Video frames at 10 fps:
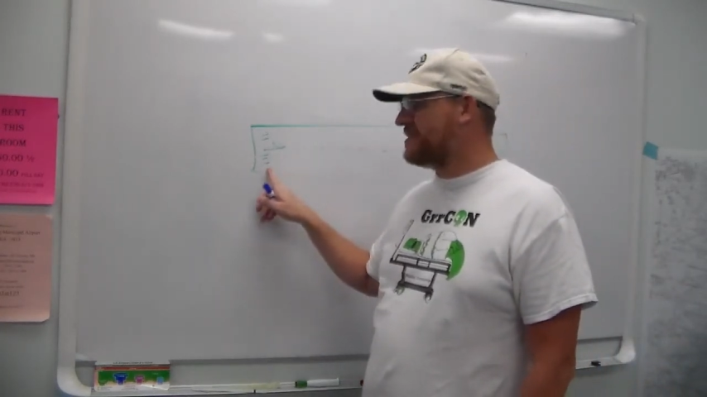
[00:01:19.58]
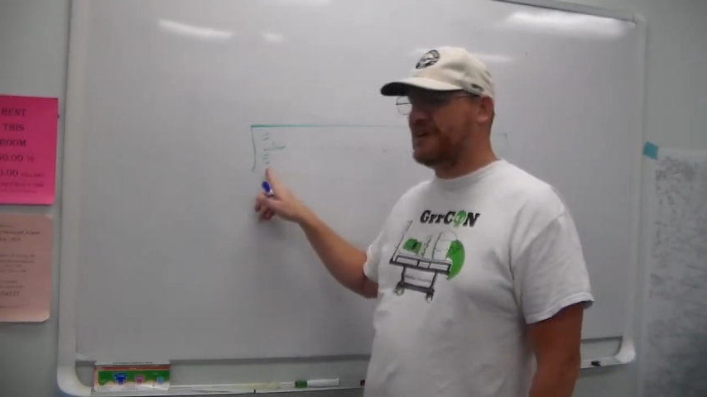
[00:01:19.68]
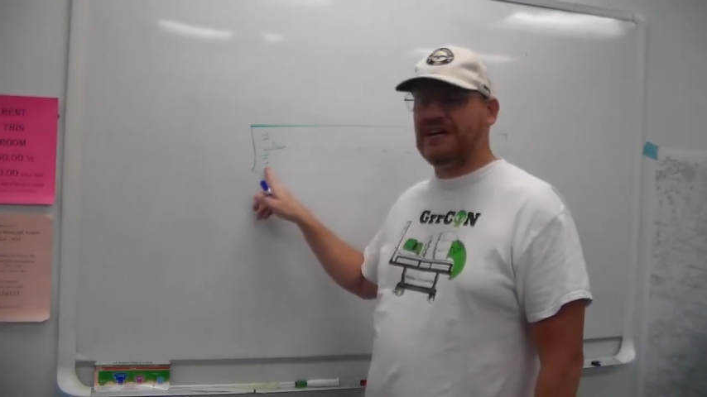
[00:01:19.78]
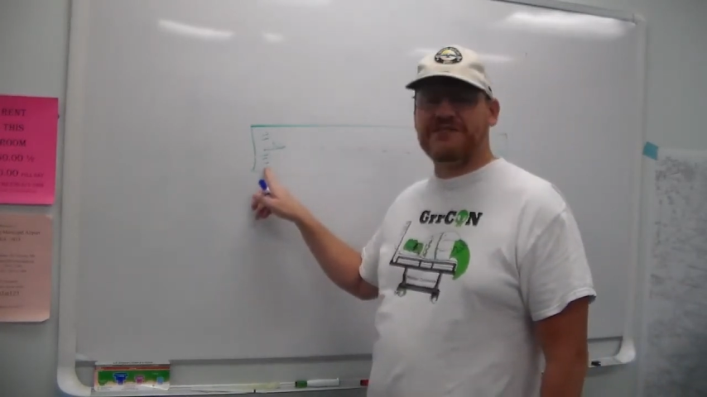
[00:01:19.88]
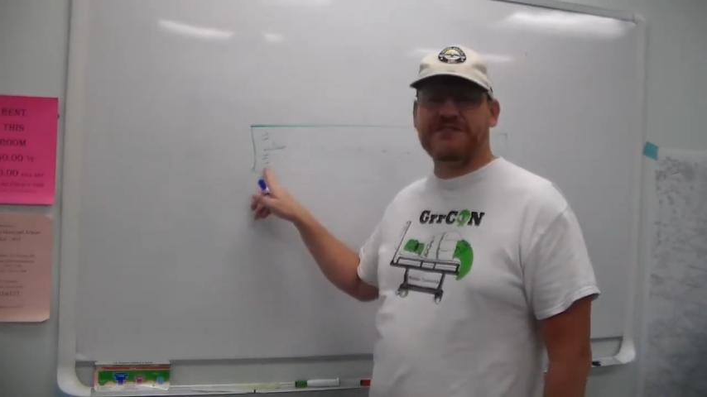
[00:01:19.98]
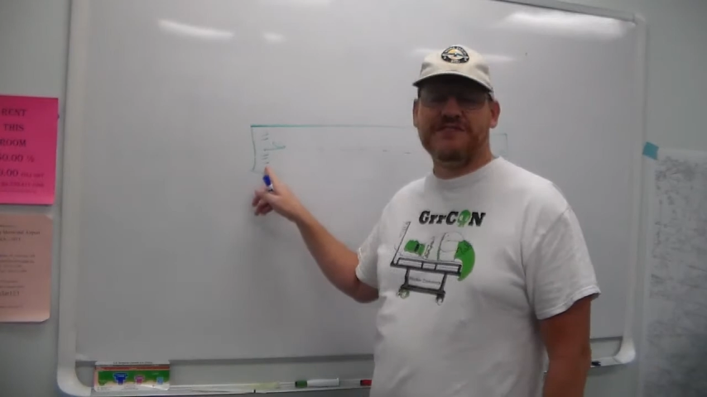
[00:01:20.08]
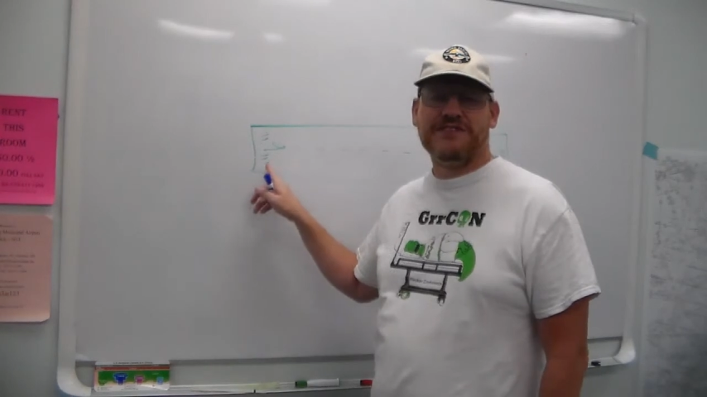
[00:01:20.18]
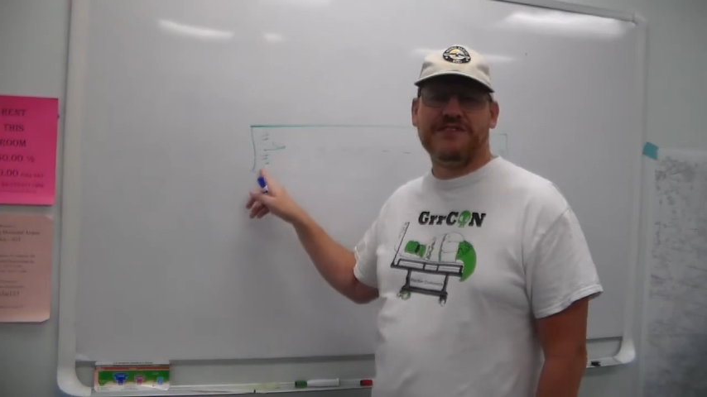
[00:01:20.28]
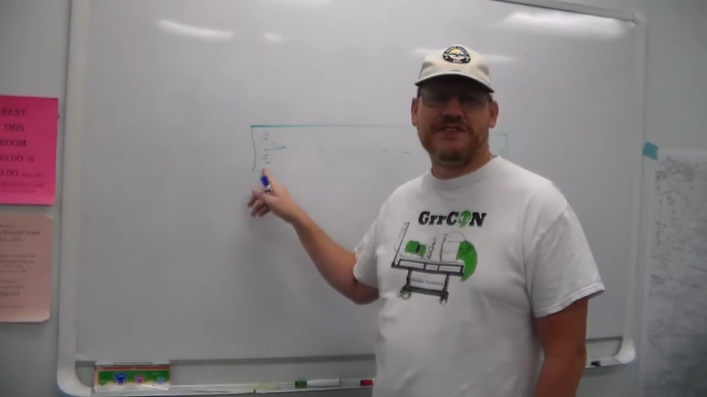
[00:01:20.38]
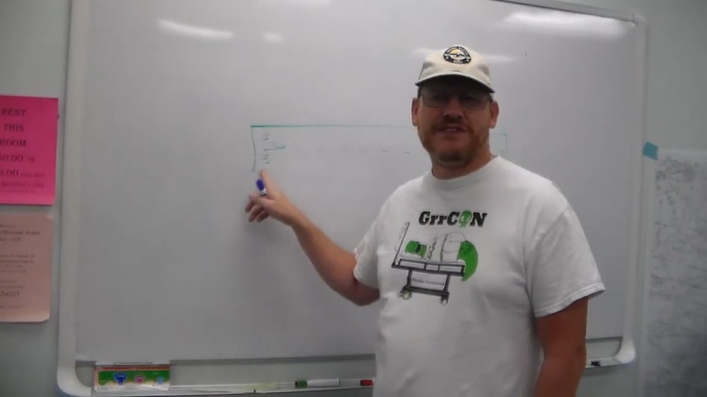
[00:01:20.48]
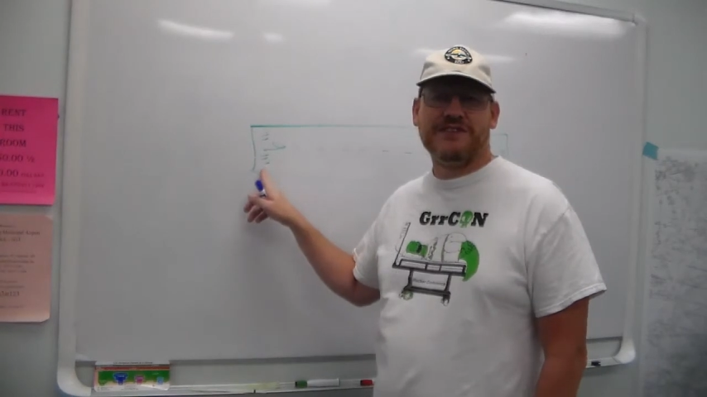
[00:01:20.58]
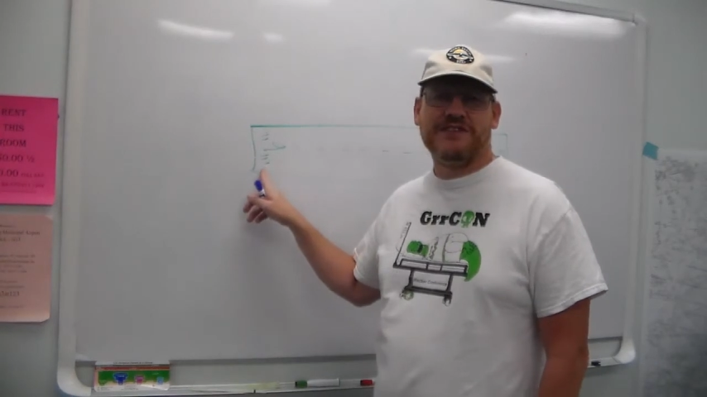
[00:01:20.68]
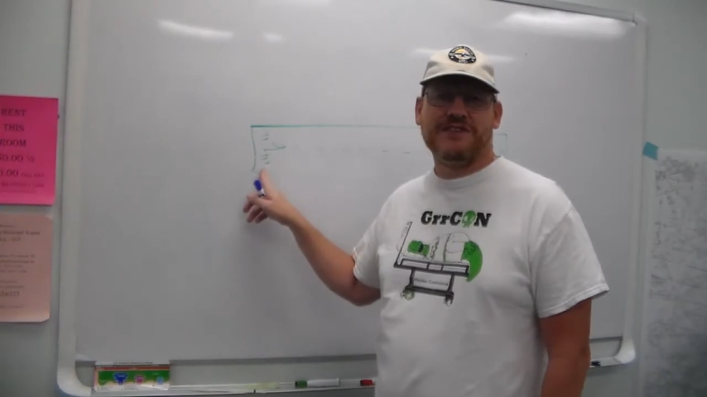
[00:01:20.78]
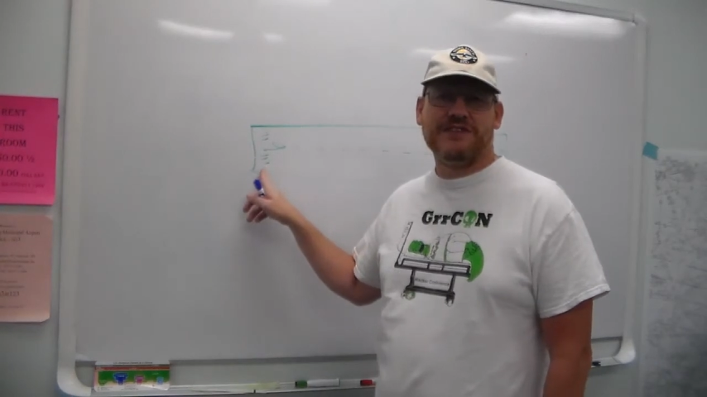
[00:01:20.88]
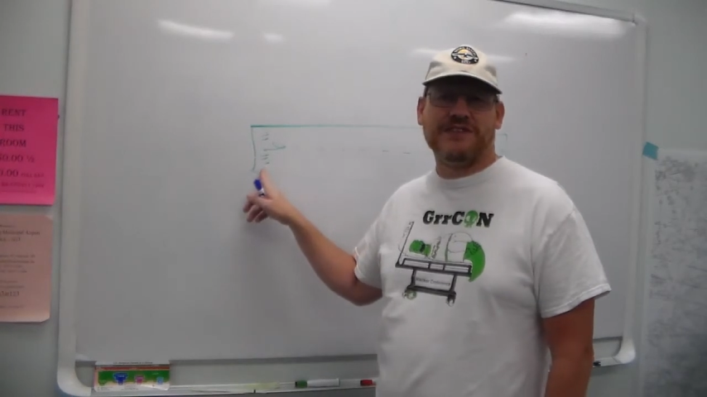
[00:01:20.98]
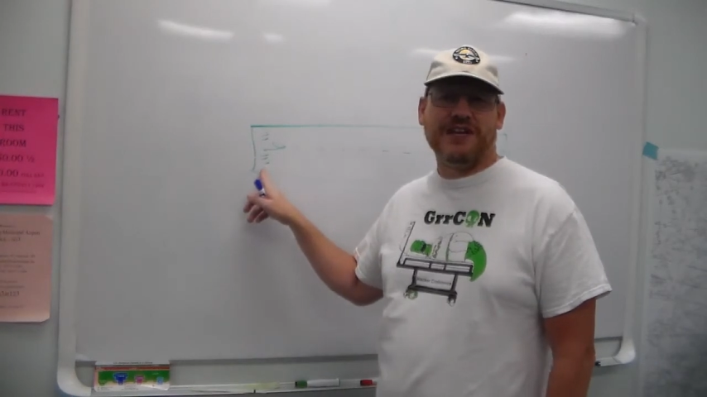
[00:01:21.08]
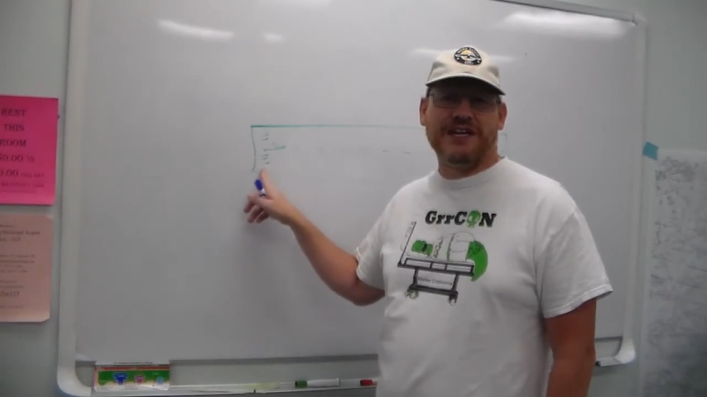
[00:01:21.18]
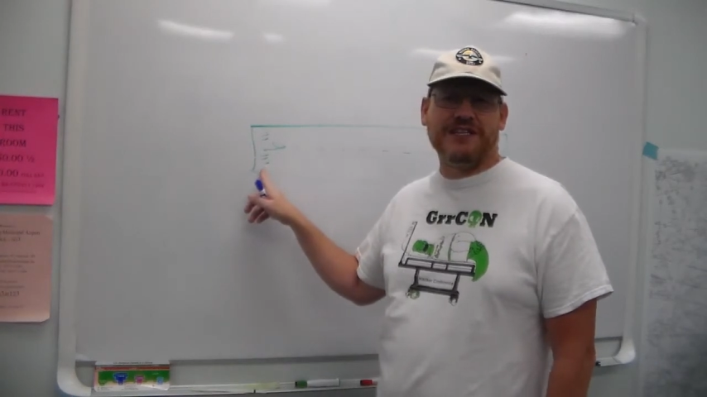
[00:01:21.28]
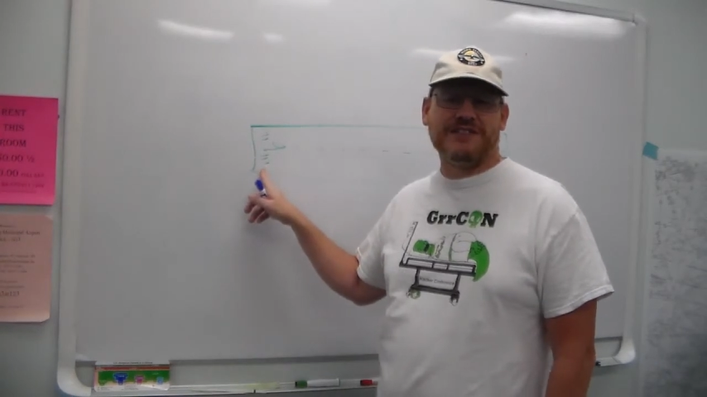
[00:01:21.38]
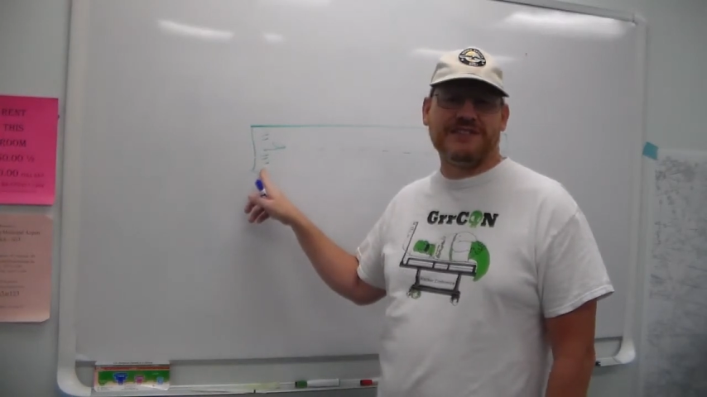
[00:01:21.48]
they'll have
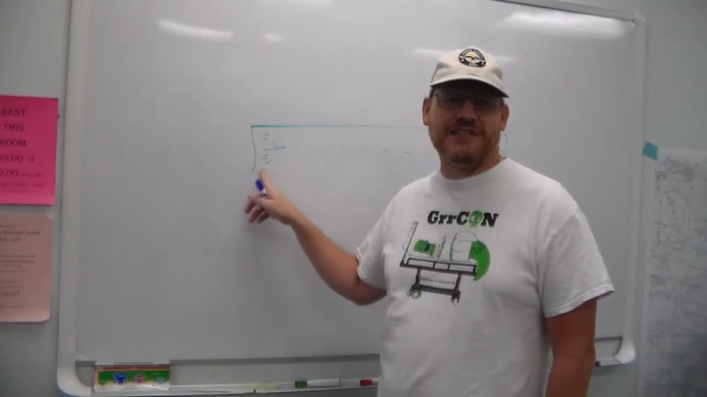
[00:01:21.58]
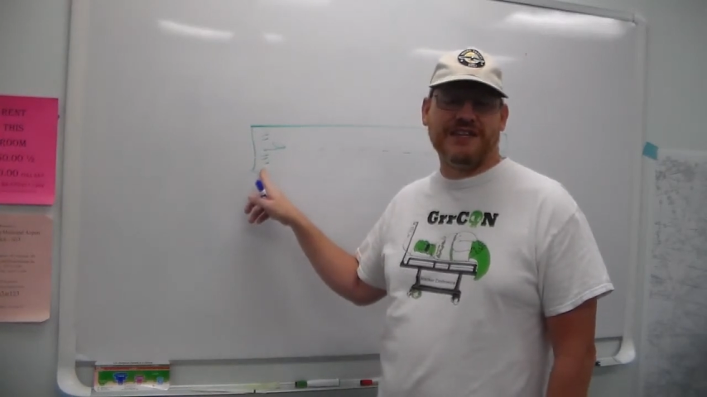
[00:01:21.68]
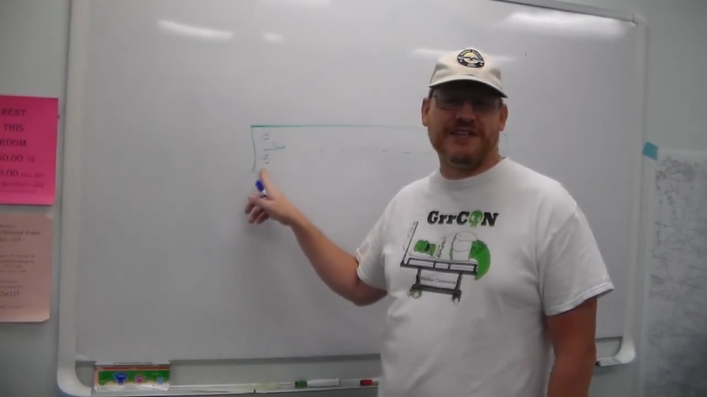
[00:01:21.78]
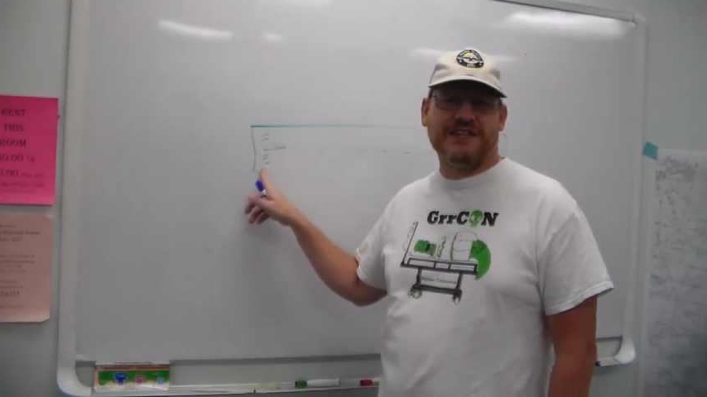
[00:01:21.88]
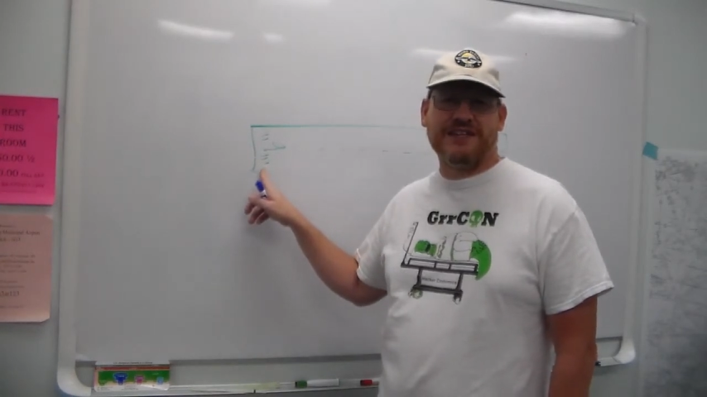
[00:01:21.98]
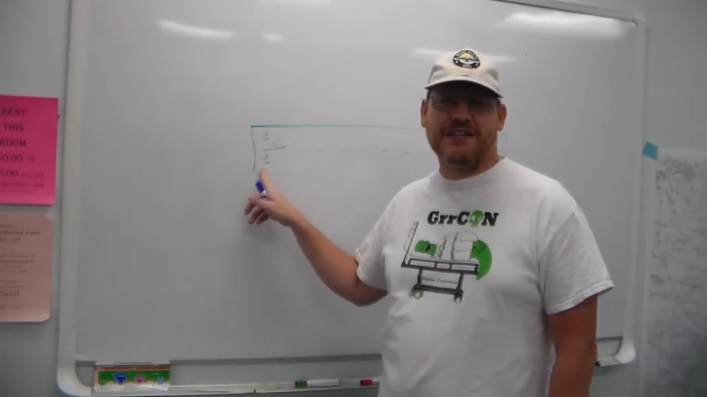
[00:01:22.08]
lines that